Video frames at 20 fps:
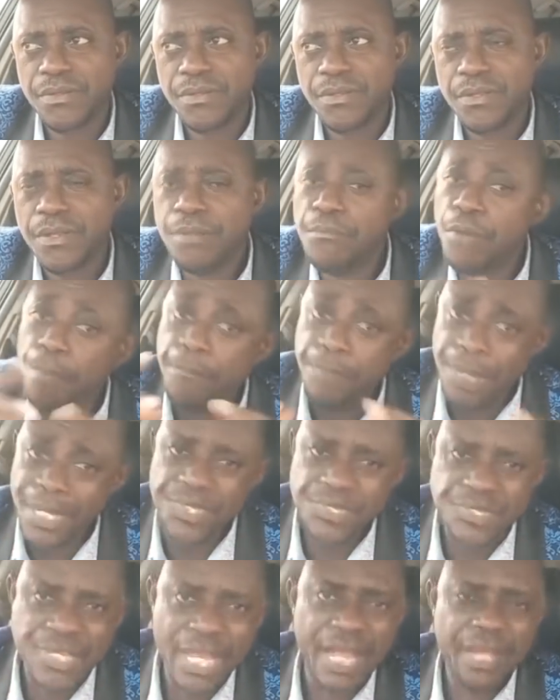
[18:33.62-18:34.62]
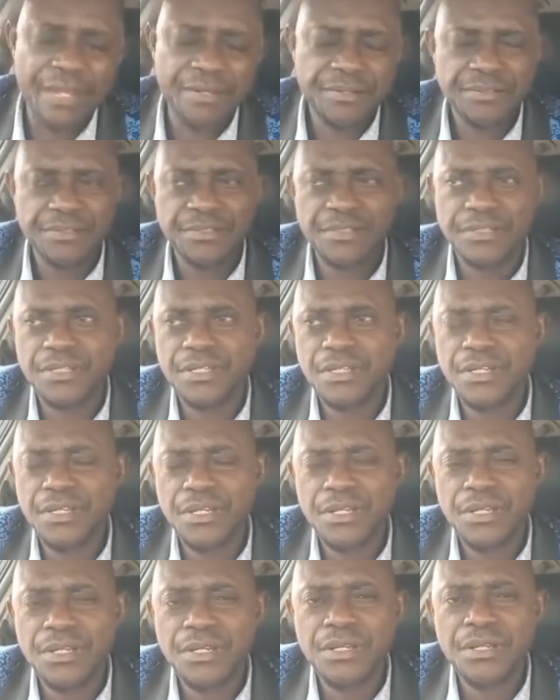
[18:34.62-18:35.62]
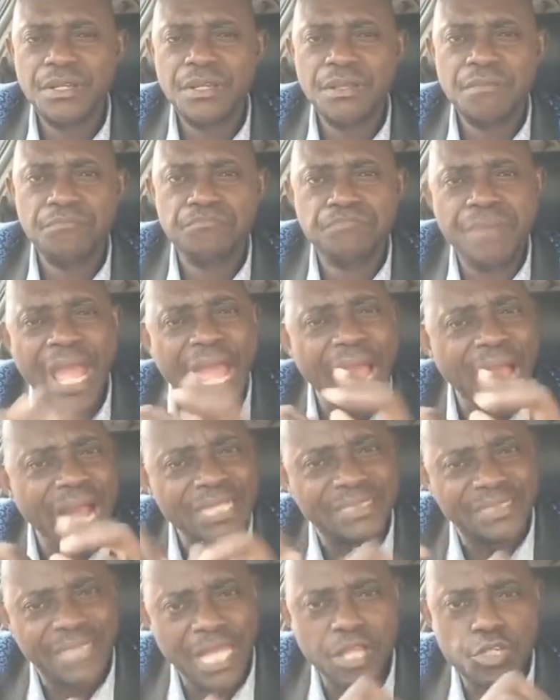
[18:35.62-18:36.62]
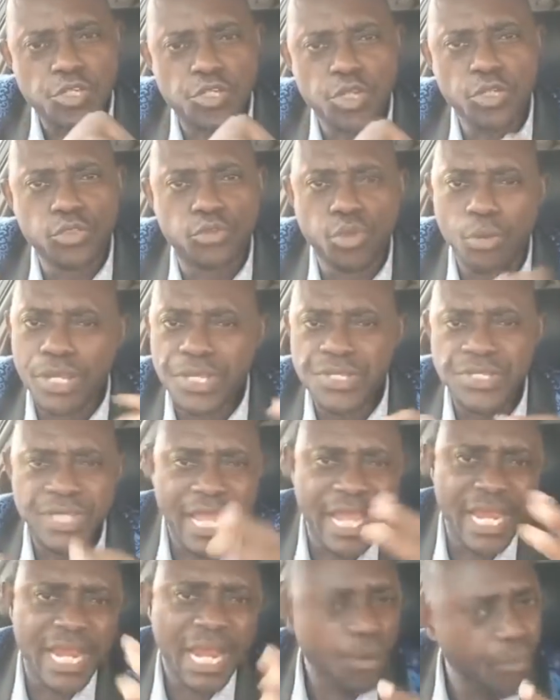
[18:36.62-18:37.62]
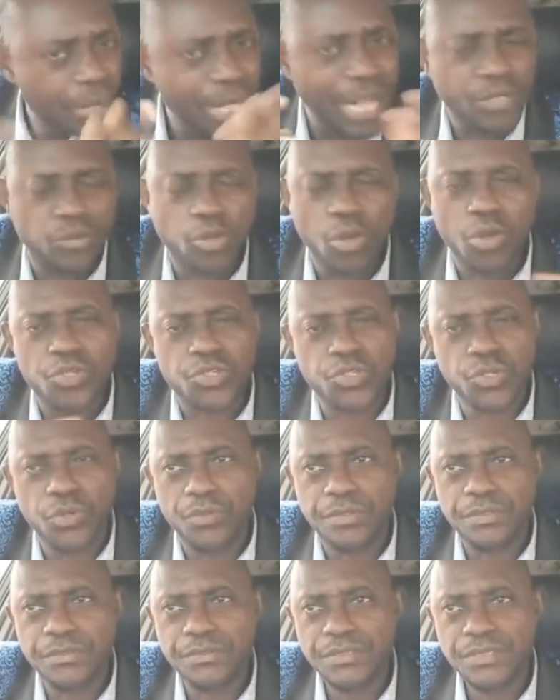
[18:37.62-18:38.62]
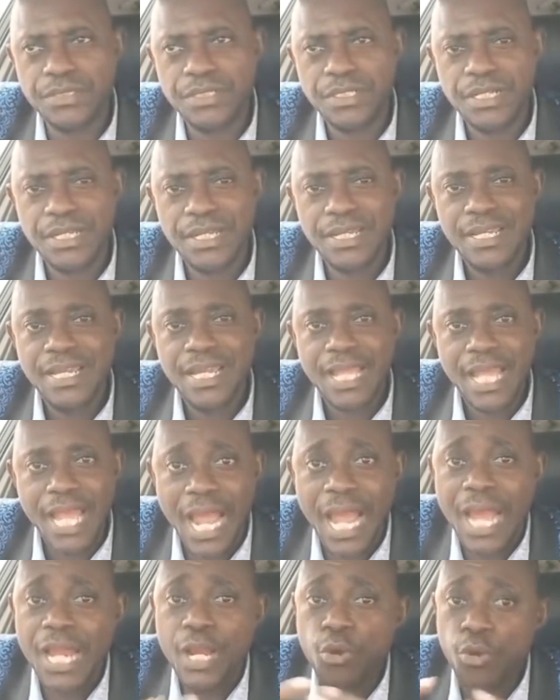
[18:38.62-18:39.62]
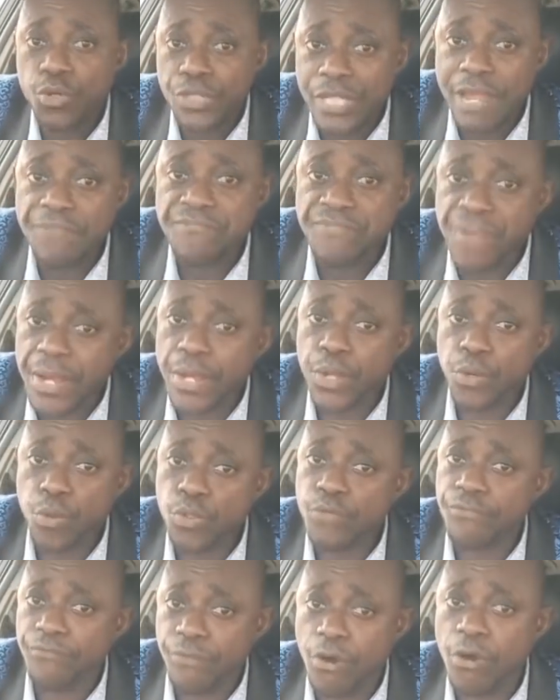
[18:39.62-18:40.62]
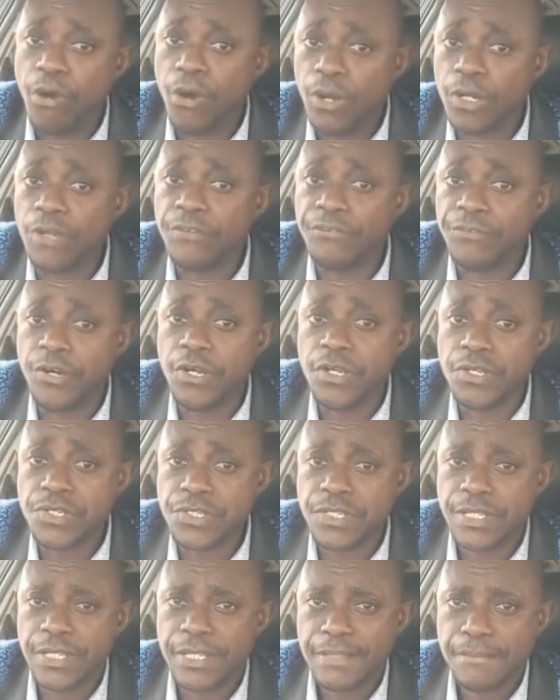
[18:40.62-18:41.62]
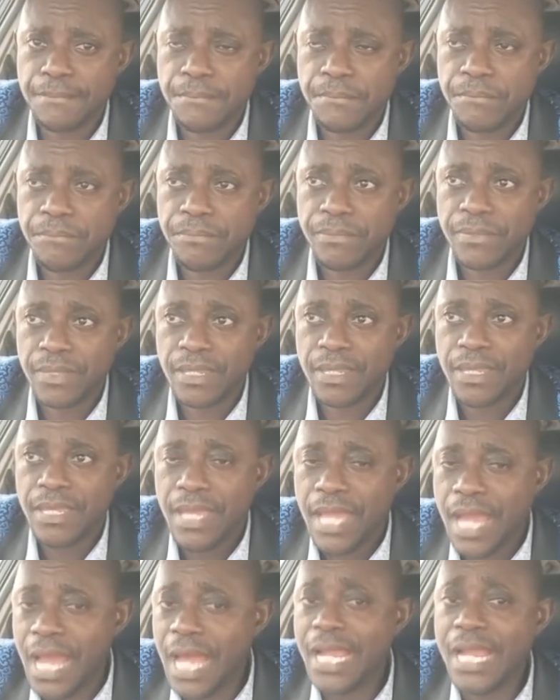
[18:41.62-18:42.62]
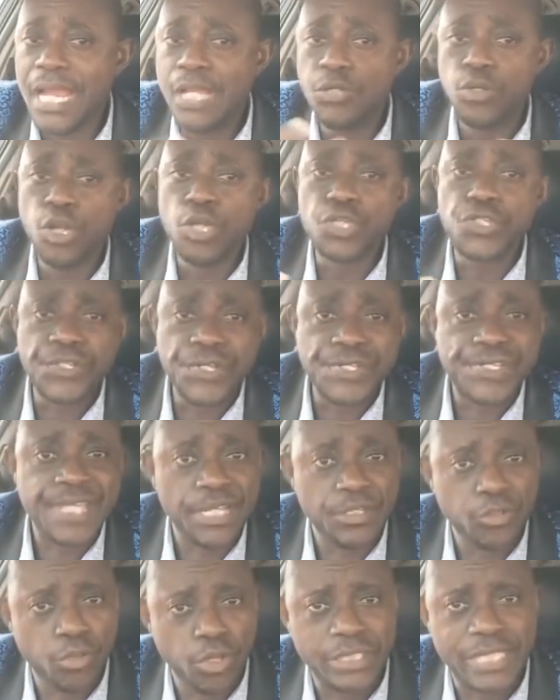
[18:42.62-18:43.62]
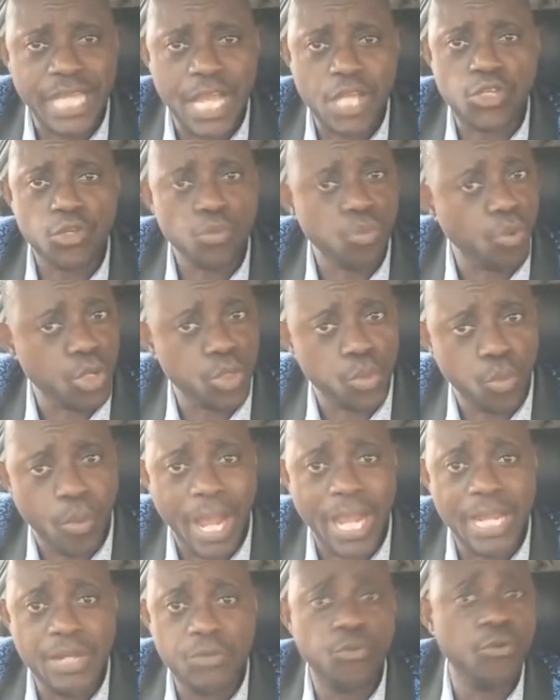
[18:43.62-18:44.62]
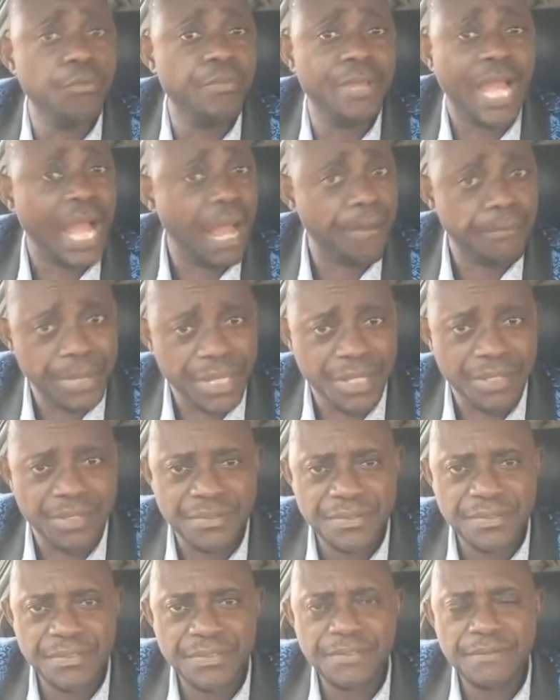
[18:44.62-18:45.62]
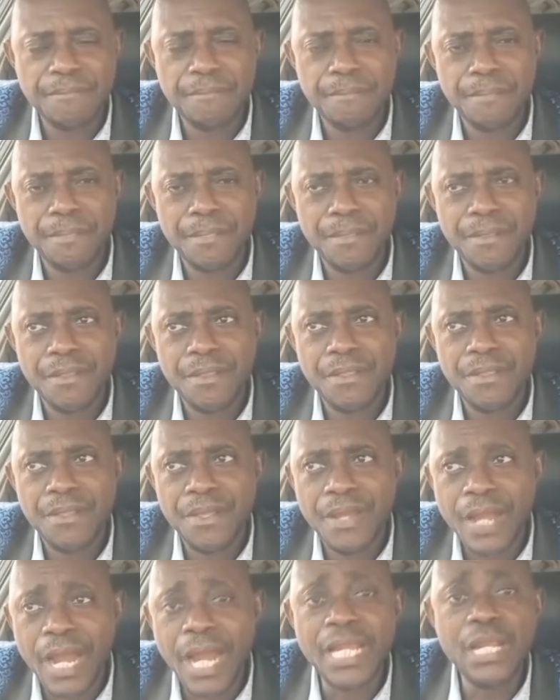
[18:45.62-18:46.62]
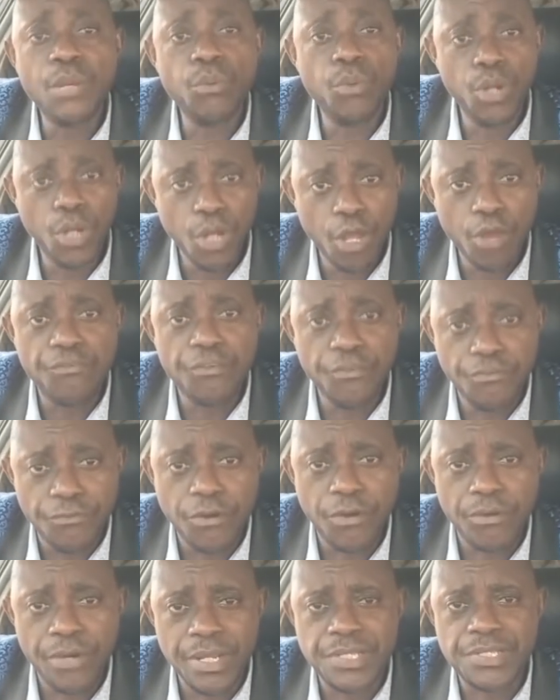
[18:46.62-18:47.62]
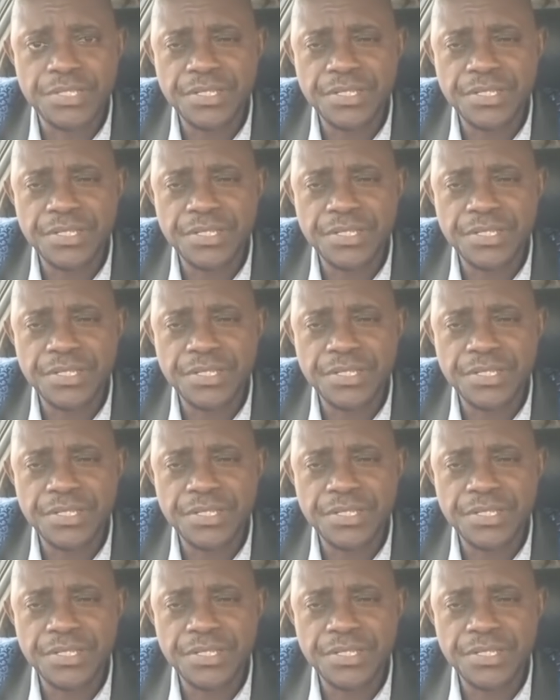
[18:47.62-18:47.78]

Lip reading: But please, sir, pay attention to this area when I talk so. And it will be very good for all of us. And those sons and daughters worldwide will be happy. And they will love you for it.